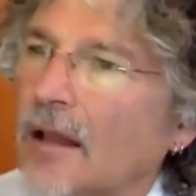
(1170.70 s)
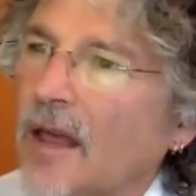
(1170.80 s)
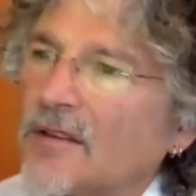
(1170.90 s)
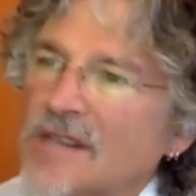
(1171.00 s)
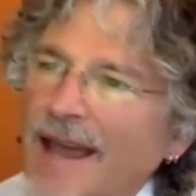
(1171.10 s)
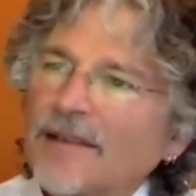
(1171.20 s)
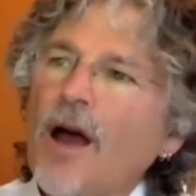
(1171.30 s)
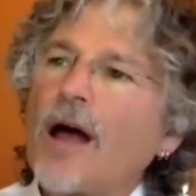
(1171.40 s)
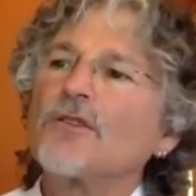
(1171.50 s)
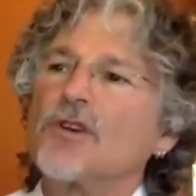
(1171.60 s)
That
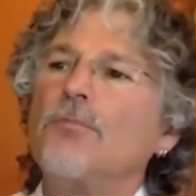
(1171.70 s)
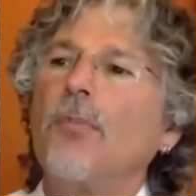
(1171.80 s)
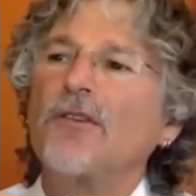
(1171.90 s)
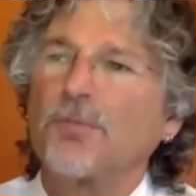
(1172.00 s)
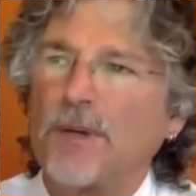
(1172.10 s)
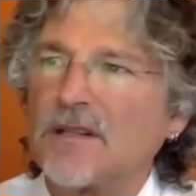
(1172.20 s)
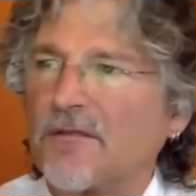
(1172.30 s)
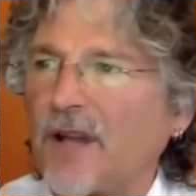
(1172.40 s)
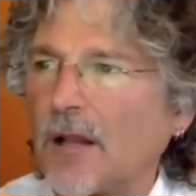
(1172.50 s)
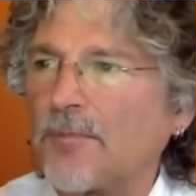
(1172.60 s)
technology must be
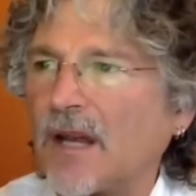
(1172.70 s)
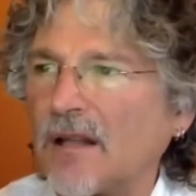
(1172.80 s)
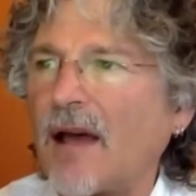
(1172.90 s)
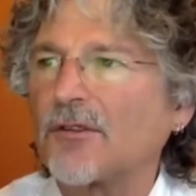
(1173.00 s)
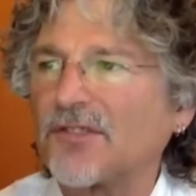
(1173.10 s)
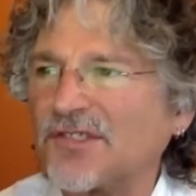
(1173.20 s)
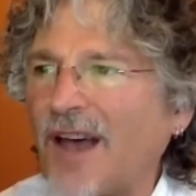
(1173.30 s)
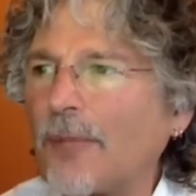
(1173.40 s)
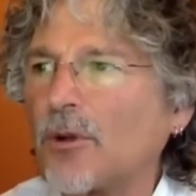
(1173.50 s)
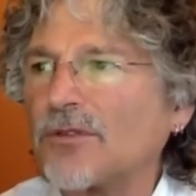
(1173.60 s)
developed that allows
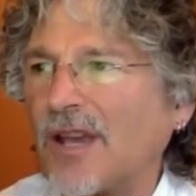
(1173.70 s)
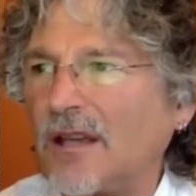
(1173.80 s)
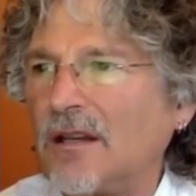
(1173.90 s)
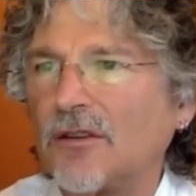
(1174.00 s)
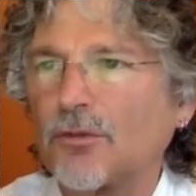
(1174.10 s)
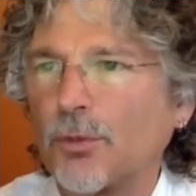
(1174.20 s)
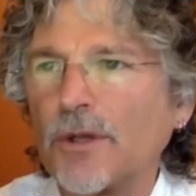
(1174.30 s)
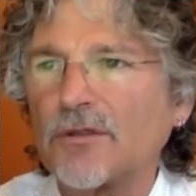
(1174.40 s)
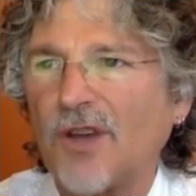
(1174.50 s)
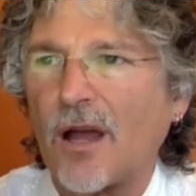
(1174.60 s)
simultaneous
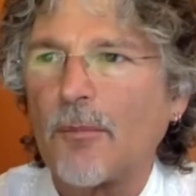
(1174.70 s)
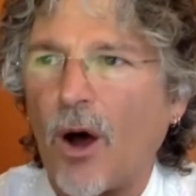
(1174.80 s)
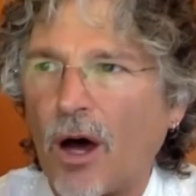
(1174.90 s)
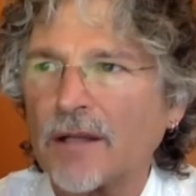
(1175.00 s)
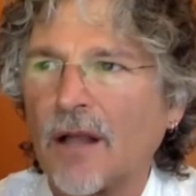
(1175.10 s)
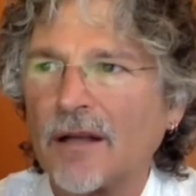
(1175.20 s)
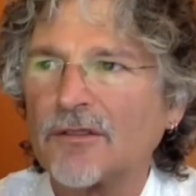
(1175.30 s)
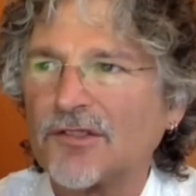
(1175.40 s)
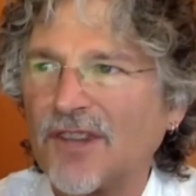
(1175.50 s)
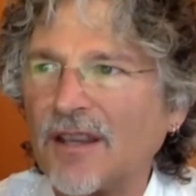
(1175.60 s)
real-time
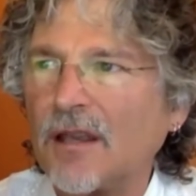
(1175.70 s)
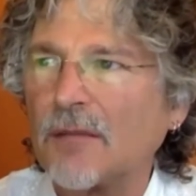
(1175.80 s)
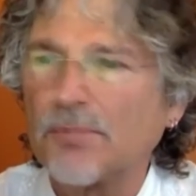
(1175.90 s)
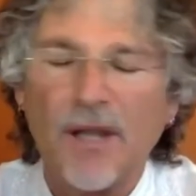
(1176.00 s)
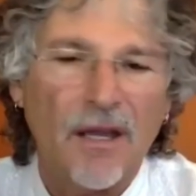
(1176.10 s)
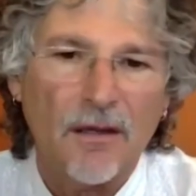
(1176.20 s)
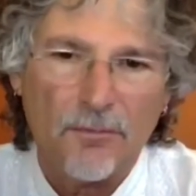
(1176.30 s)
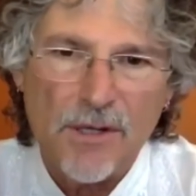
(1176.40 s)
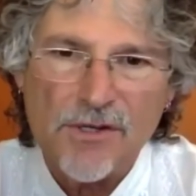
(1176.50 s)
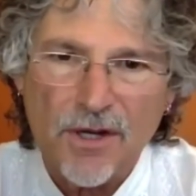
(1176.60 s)
online singing and playing
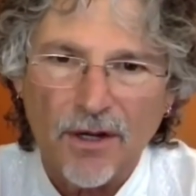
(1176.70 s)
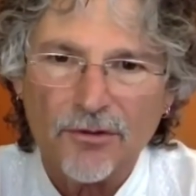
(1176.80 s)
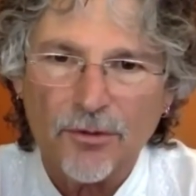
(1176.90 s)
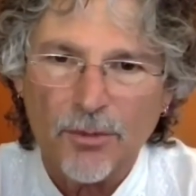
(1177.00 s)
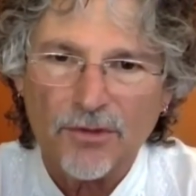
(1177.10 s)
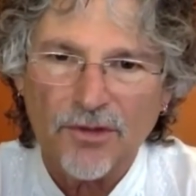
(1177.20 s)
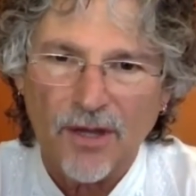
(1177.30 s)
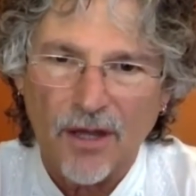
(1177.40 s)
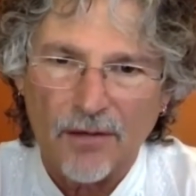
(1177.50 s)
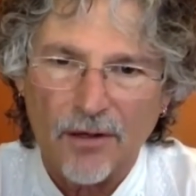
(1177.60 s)
of music instruments
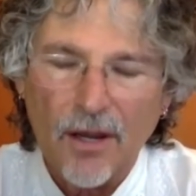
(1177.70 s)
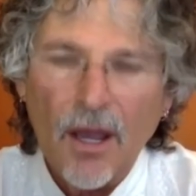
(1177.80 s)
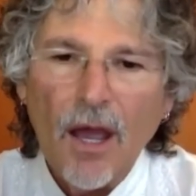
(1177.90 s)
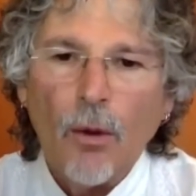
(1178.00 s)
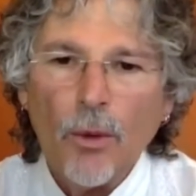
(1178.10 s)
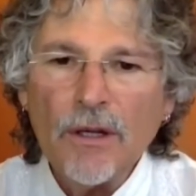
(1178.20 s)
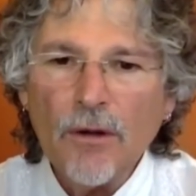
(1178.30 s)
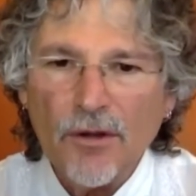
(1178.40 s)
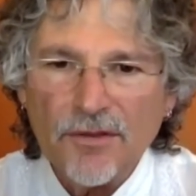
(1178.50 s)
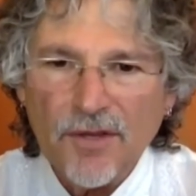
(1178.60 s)
together. We
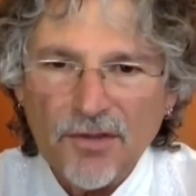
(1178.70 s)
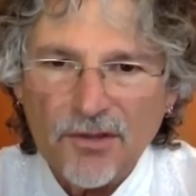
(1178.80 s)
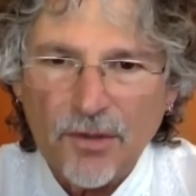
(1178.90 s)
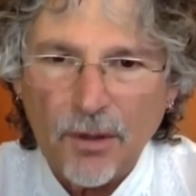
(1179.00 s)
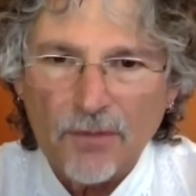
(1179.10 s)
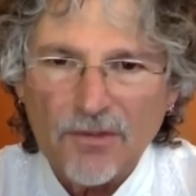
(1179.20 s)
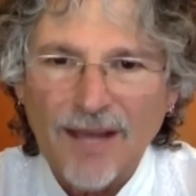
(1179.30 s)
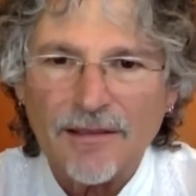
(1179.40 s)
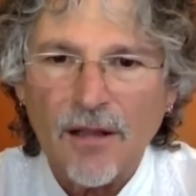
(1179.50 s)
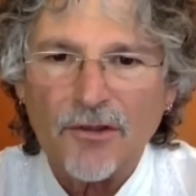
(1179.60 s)
know that this is a
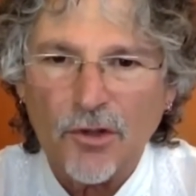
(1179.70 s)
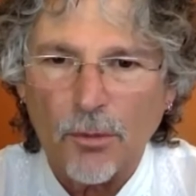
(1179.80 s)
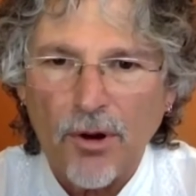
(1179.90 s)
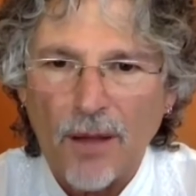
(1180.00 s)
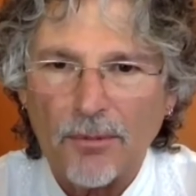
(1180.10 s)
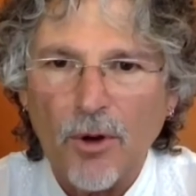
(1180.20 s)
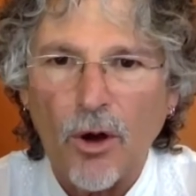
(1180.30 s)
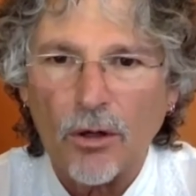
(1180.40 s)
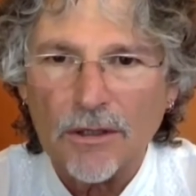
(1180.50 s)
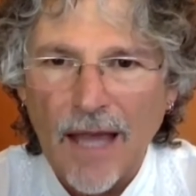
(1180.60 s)
technological problem
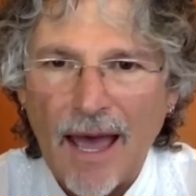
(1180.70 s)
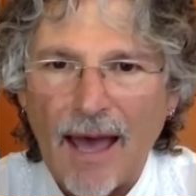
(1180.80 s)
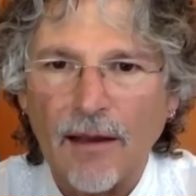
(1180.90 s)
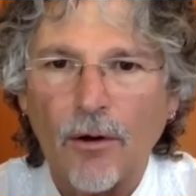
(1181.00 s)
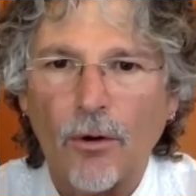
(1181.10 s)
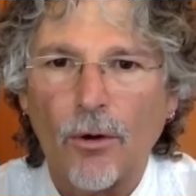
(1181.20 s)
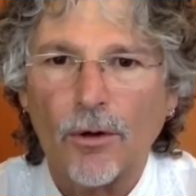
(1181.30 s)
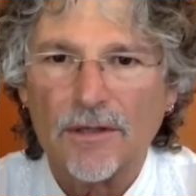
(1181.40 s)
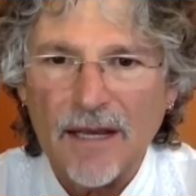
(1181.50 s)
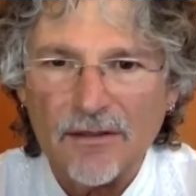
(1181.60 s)
called lag
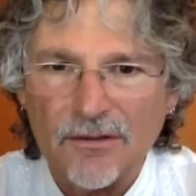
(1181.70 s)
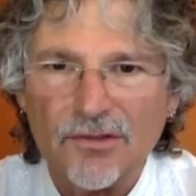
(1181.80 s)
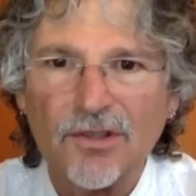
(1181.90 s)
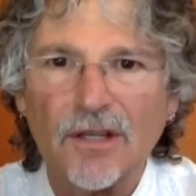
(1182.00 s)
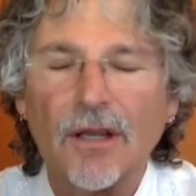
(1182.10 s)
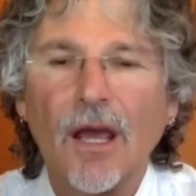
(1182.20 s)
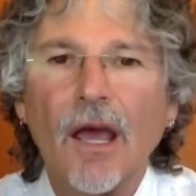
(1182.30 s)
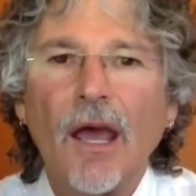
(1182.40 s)
or latency.